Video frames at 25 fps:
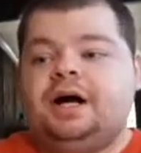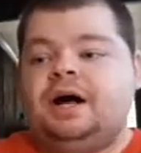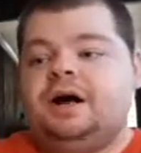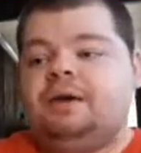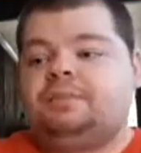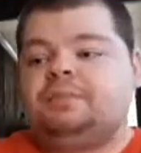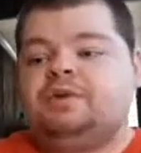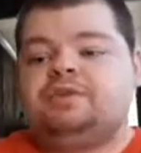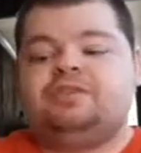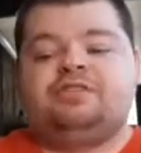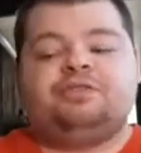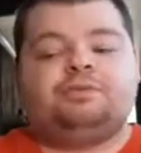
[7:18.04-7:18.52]

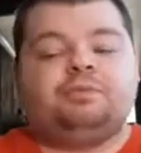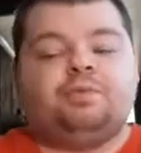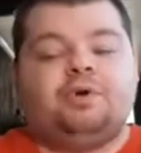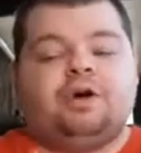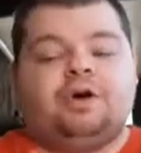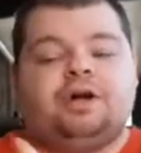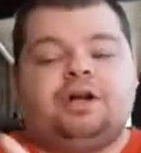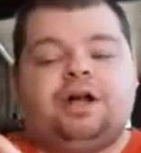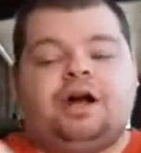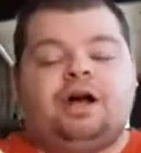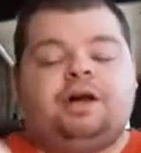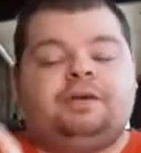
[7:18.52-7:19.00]
This is
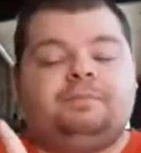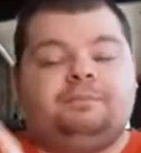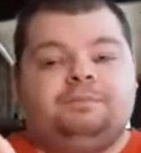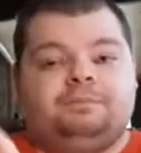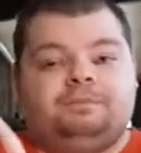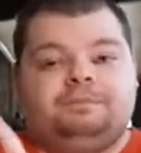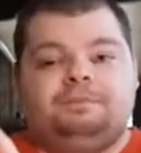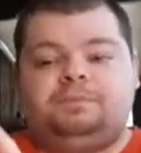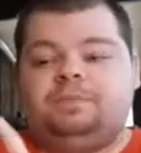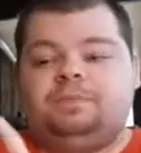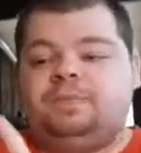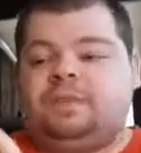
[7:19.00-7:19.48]
one
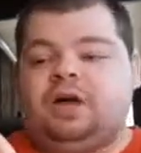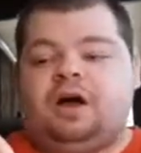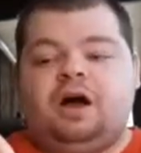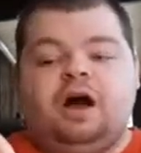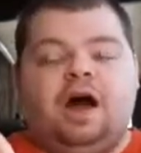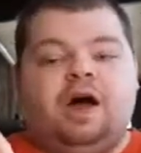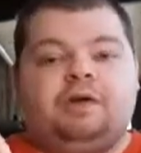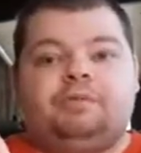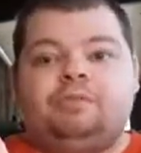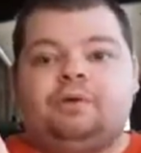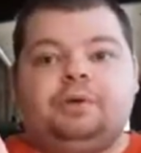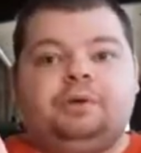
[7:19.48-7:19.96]

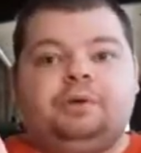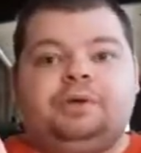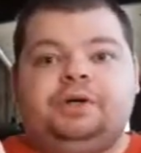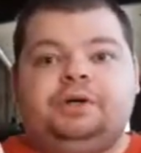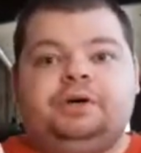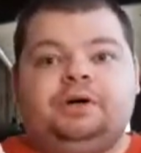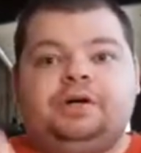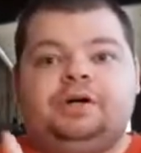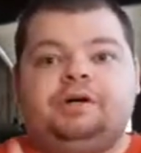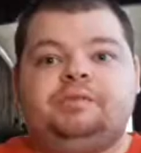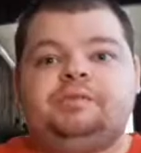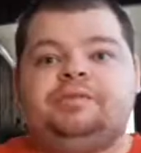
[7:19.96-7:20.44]
I really
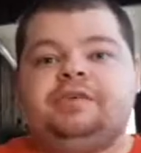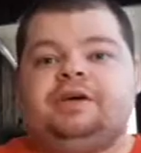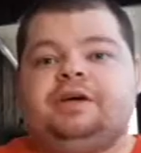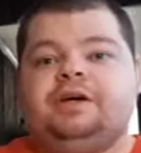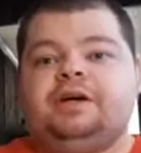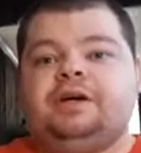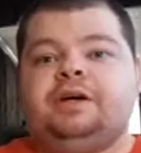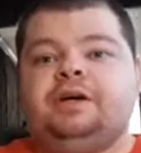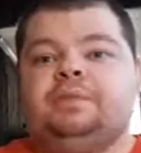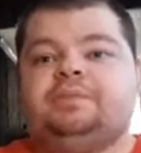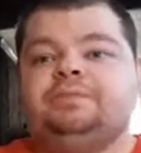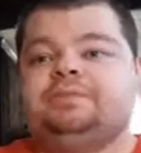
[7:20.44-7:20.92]
loved.
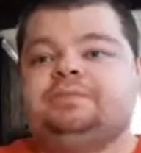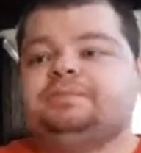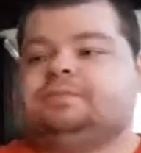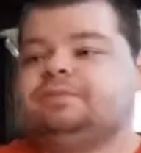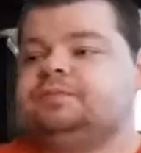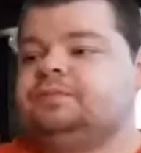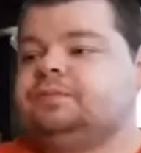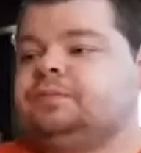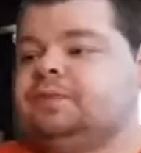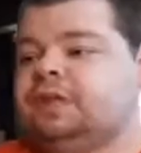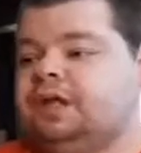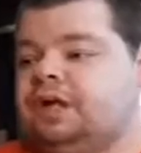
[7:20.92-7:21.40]

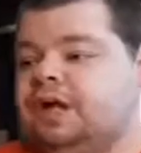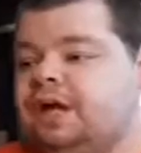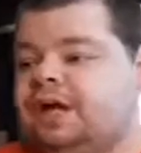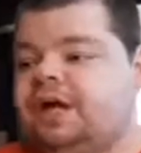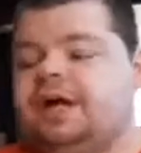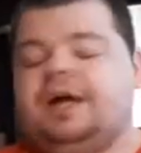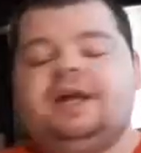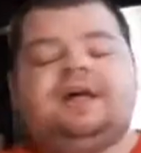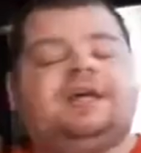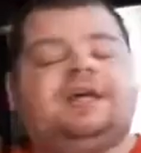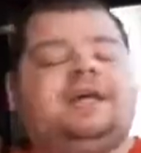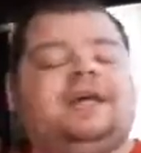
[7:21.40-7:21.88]

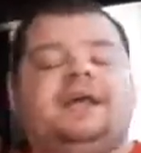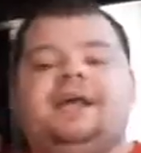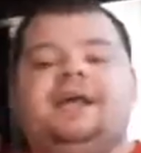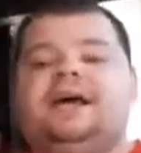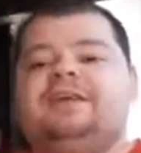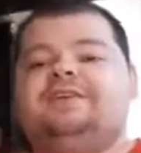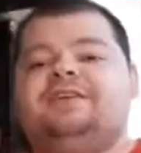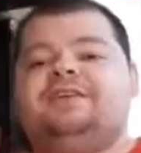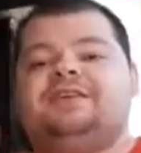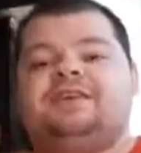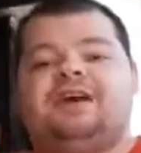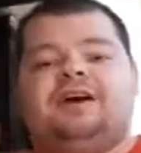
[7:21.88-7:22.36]
And again, I
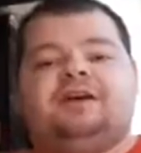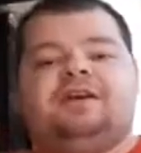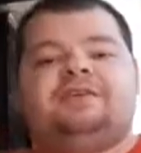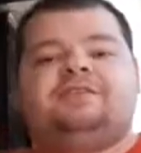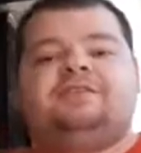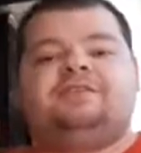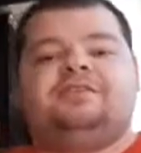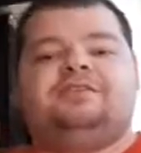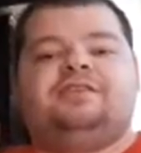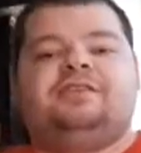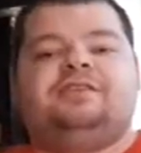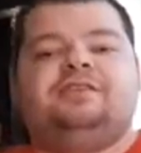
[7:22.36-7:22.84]
did not get
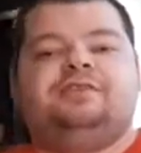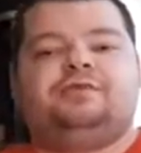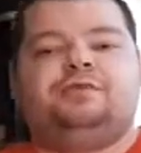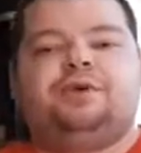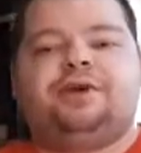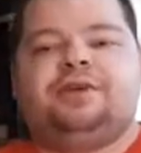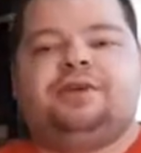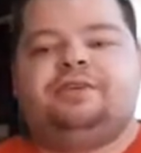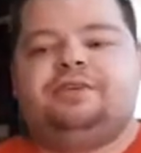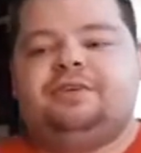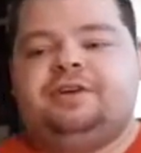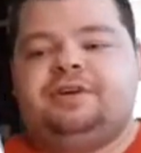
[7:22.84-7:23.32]
to see this
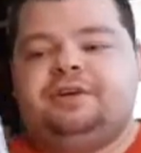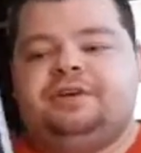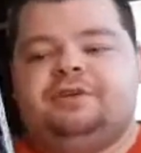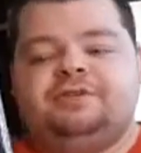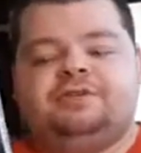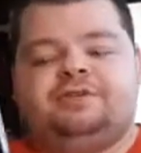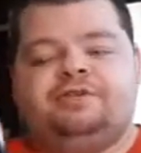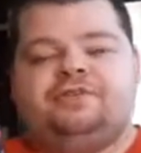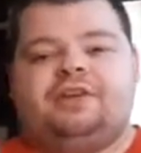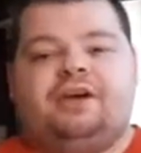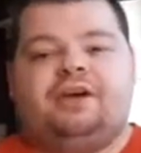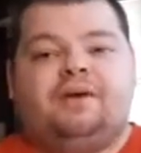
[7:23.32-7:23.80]
one in theaters
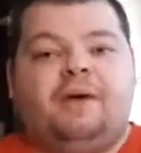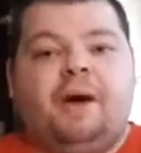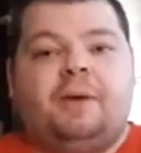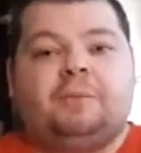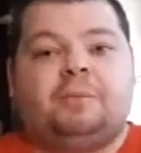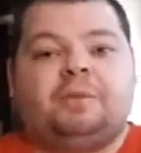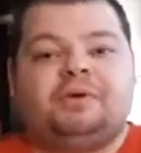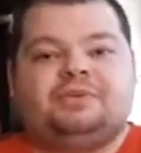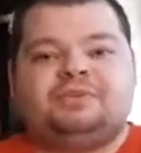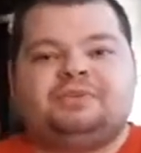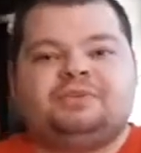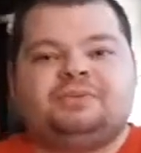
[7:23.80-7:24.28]
because I
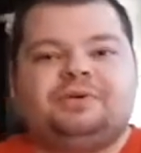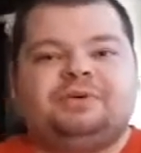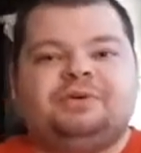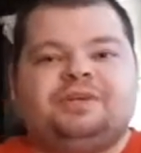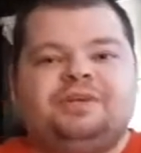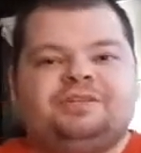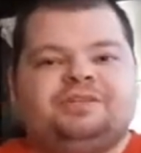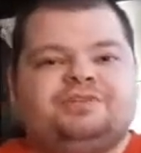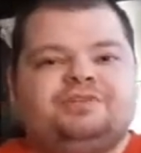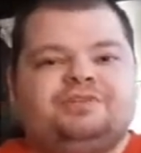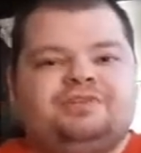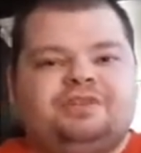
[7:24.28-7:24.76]
wasn't really
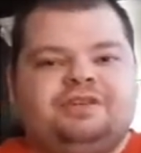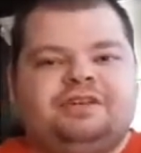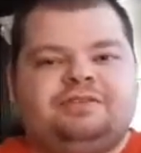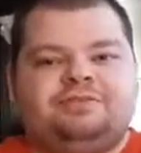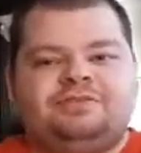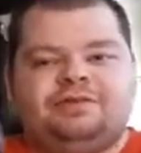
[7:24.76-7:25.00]
interested at